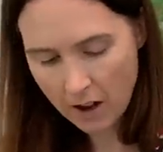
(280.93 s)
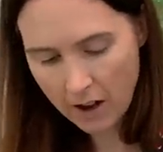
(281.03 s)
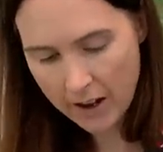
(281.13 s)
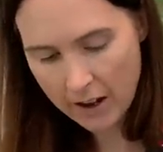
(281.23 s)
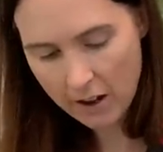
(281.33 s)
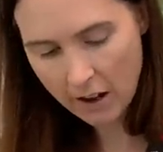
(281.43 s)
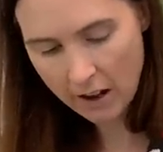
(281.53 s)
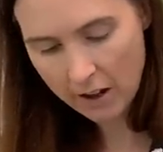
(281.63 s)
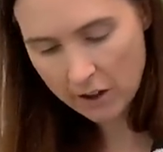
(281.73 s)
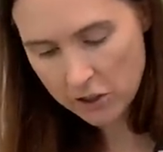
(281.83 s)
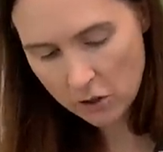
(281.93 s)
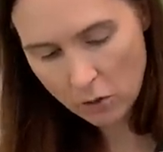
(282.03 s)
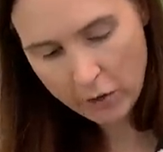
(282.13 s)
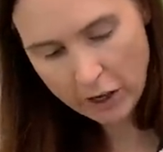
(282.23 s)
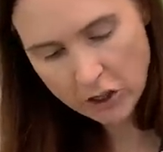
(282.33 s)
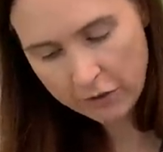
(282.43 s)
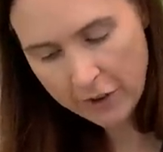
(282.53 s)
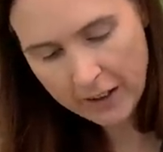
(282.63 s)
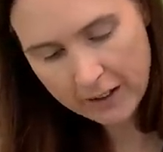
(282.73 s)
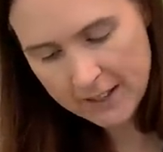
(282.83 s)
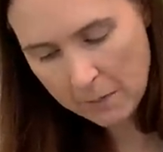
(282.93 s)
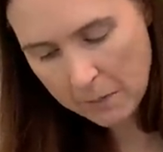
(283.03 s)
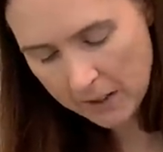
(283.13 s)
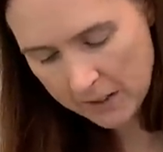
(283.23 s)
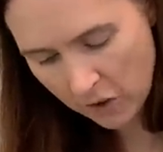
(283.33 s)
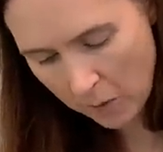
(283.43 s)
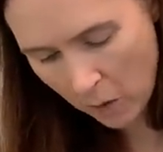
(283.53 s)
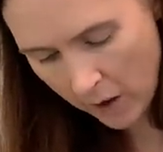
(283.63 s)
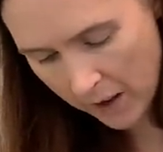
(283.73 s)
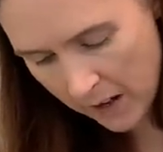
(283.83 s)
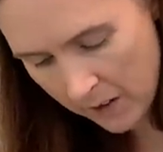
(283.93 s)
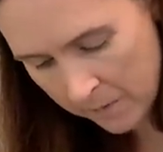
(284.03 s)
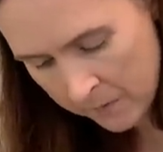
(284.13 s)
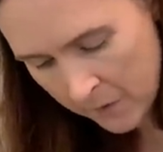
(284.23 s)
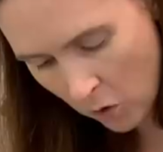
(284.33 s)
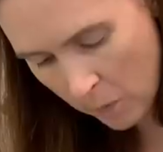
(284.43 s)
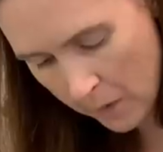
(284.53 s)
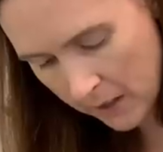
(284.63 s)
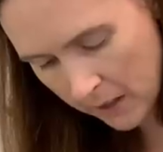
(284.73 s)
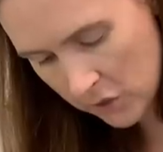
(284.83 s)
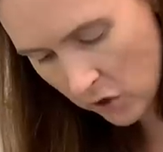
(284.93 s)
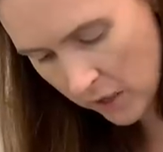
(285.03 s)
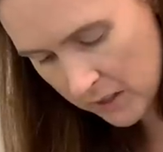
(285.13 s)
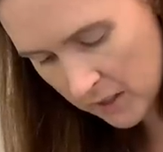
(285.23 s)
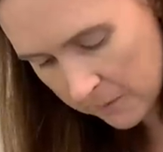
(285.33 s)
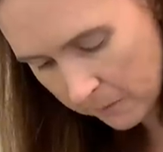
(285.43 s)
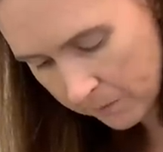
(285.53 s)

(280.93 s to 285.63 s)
I do. Rachel Fagan sent me this from Hawaii, homemade extract.